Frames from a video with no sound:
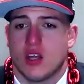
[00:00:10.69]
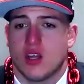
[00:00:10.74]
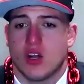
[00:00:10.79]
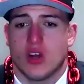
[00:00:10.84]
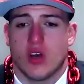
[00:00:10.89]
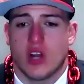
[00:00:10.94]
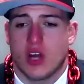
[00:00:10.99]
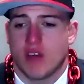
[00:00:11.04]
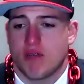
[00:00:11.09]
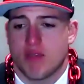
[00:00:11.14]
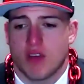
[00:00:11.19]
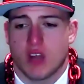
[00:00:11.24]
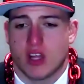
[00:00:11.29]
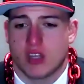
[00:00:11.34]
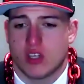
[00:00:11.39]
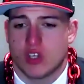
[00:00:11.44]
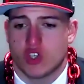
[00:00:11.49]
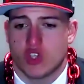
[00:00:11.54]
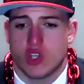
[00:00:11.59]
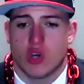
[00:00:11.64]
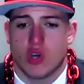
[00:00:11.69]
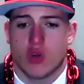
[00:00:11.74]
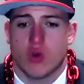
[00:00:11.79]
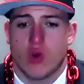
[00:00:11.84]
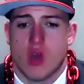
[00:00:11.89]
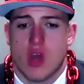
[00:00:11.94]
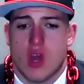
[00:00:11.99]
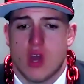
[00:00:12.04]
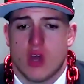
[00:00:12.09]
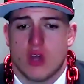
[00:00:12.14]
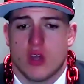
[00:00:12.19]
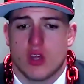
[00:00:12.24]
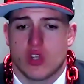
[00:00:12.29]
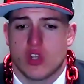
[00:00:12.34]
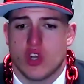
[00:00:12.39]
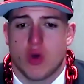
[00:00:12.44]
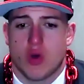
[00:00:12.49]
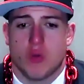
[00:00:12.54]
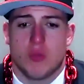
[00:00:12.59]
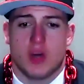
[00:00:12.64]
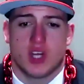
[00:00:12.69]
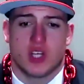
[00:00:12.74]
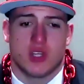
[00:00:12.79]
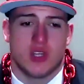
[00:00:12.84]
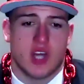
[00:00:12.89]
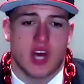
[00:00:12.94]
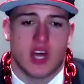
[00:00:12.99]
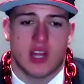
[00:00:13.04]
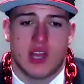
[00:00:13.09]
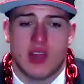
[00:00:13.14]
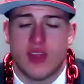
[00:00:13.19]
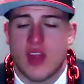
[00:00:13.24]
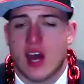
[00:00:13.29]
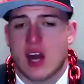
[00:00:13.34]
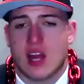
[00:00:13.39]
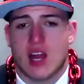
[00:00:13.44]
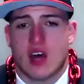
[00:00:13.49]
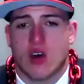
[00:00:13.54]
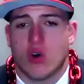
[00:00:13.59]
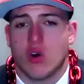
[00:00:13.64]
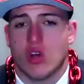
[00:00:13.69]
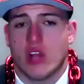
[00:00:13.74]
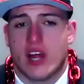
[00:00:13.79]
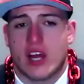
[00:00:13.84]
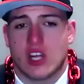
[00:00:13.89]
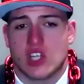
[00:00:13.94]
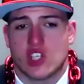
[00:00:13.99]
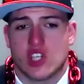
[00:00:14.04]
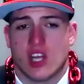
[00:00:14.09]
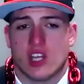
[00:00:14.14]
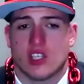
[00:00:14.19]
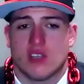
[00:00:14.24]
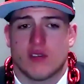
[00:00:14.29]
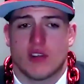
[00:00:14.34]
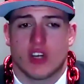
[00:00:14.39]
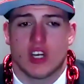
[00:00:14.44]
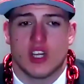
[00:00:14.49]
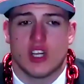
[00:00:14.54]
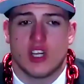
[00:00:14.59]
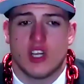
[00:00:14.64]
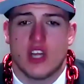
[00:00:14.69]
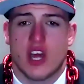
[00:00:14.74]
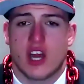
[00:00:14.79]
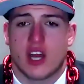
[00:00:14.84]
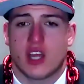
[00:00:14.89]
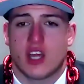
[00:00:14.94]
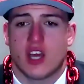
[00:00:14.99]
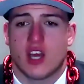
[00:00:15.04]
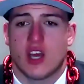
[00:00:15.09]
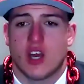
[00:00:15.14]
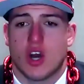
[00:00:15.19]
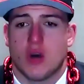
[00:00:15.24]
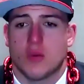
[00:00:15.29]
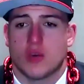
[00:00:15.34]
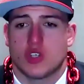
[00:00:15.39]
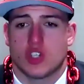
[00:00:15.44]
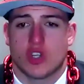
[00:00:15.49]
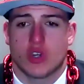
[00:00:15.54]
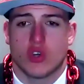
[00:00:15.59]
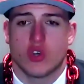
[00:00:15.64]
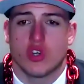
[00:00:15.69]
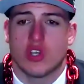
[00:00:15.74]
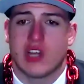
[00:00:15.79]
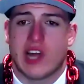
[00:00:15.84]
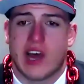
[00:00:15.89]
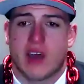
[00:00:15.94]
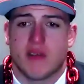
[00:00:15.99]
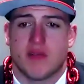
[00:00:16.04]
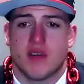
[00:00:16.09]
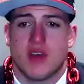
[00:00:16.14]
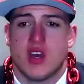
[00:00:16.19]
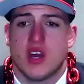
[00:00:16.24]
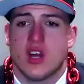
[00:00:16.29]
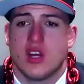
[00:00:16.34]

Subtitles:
You know, and I feel like there's not a whole lot of sense if you're going to dedicate almost your whole life